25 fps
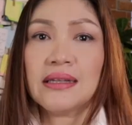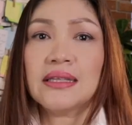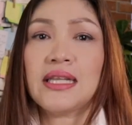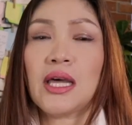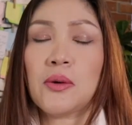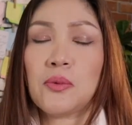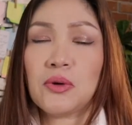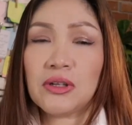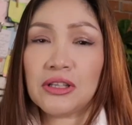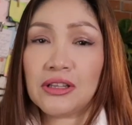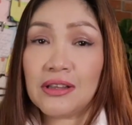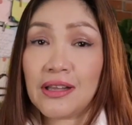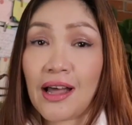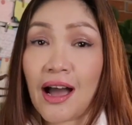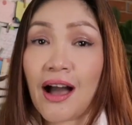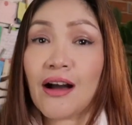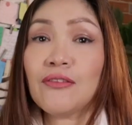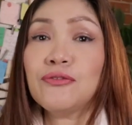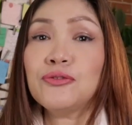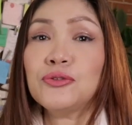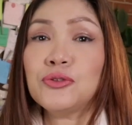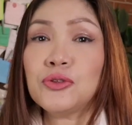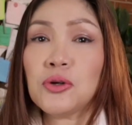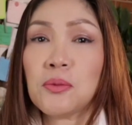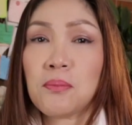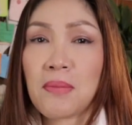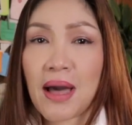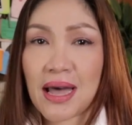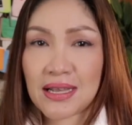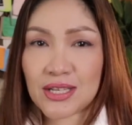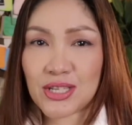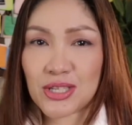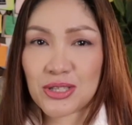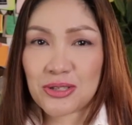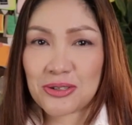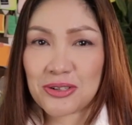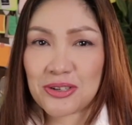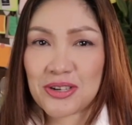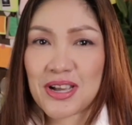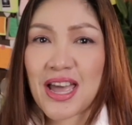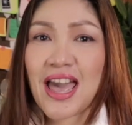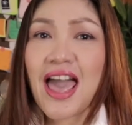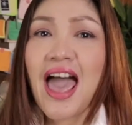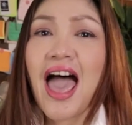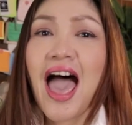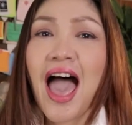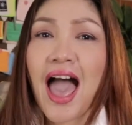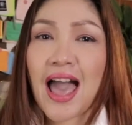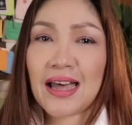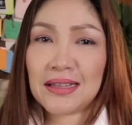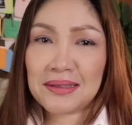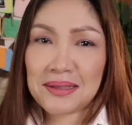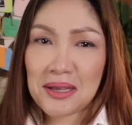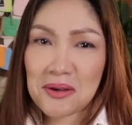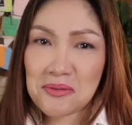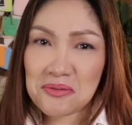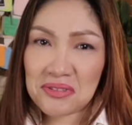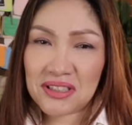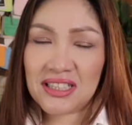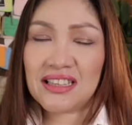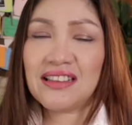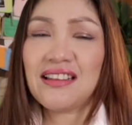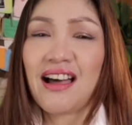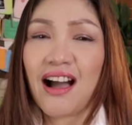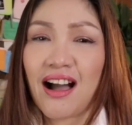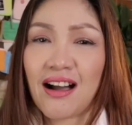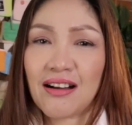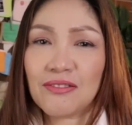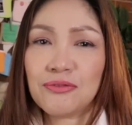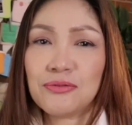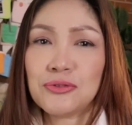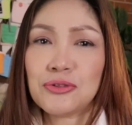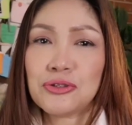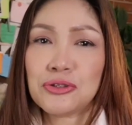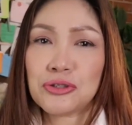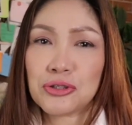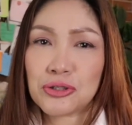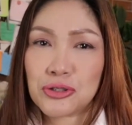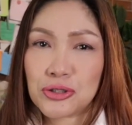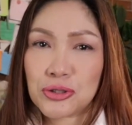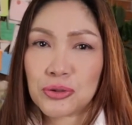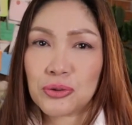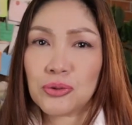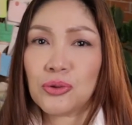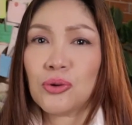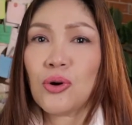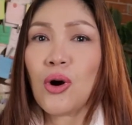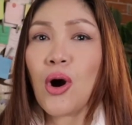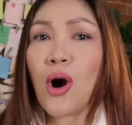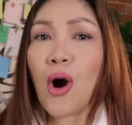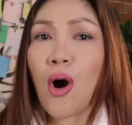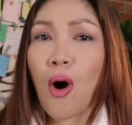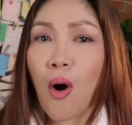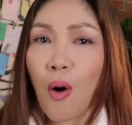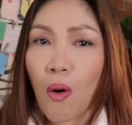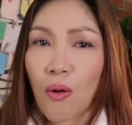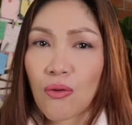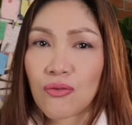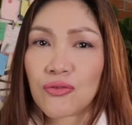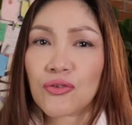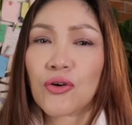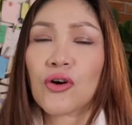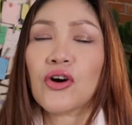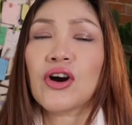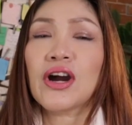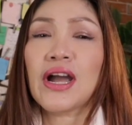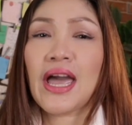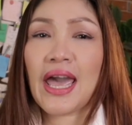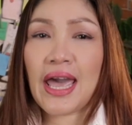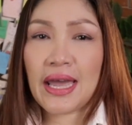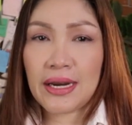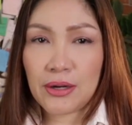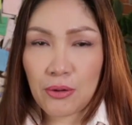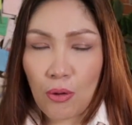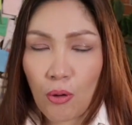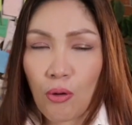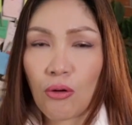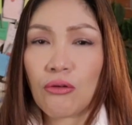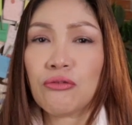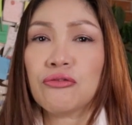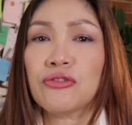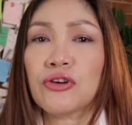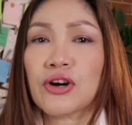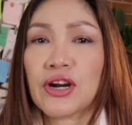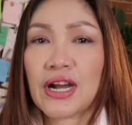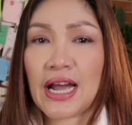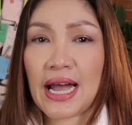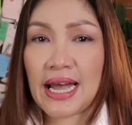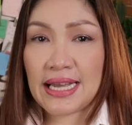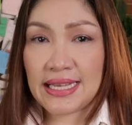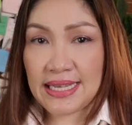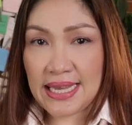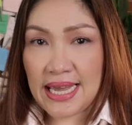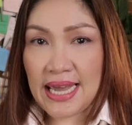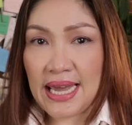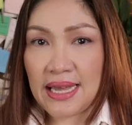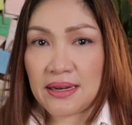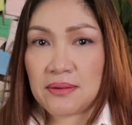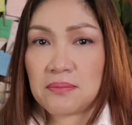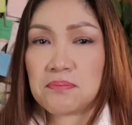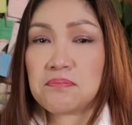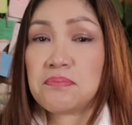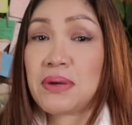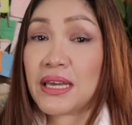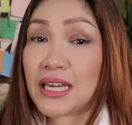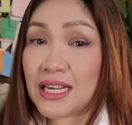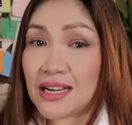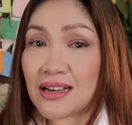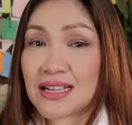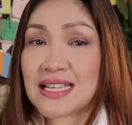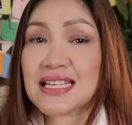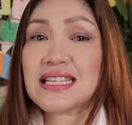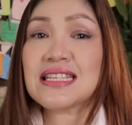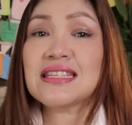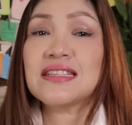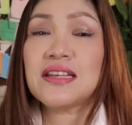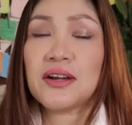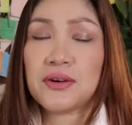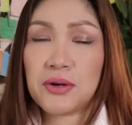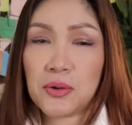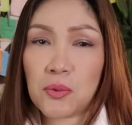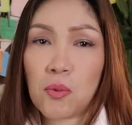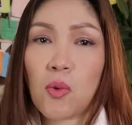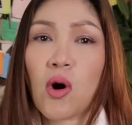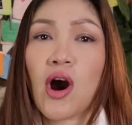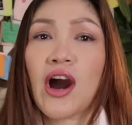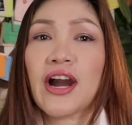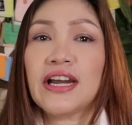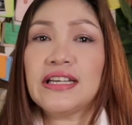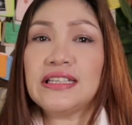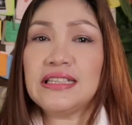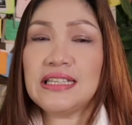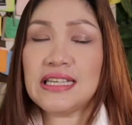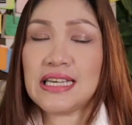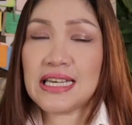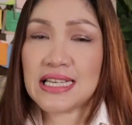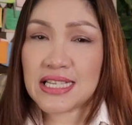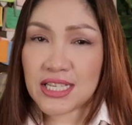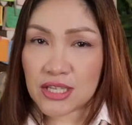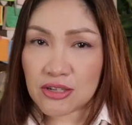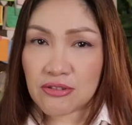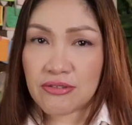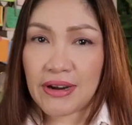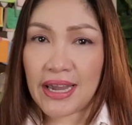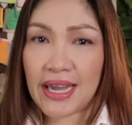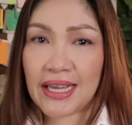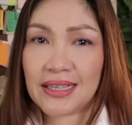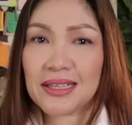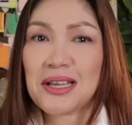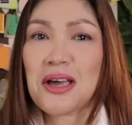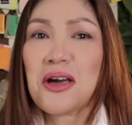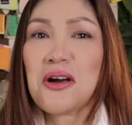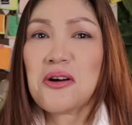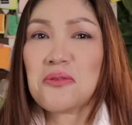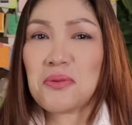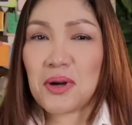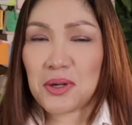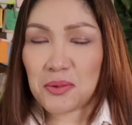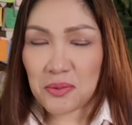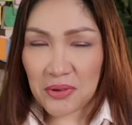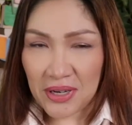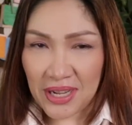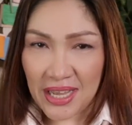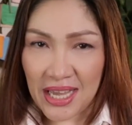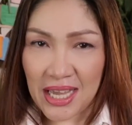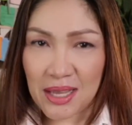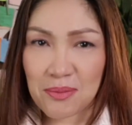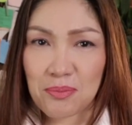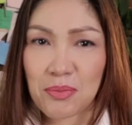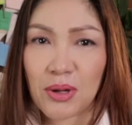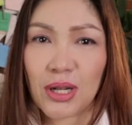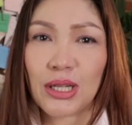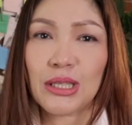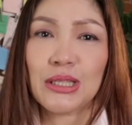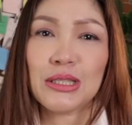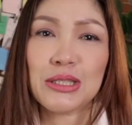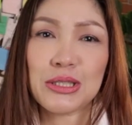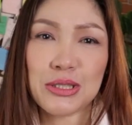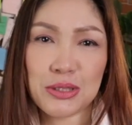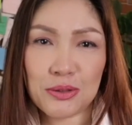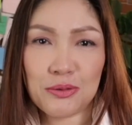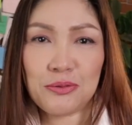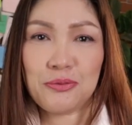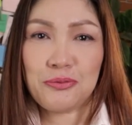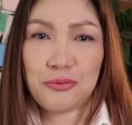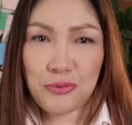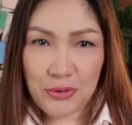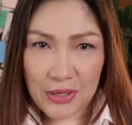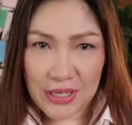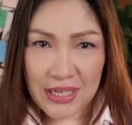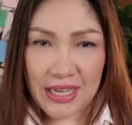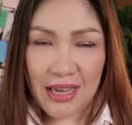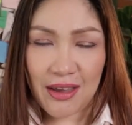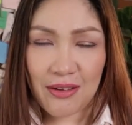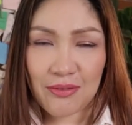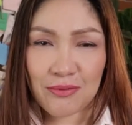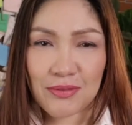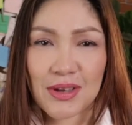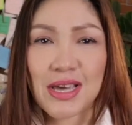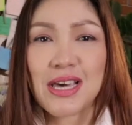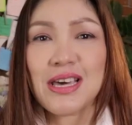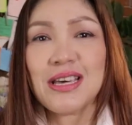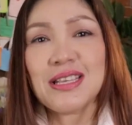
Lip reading: they would love to master, and they would love to do over and over again, because the reward is great when we're able to forgive.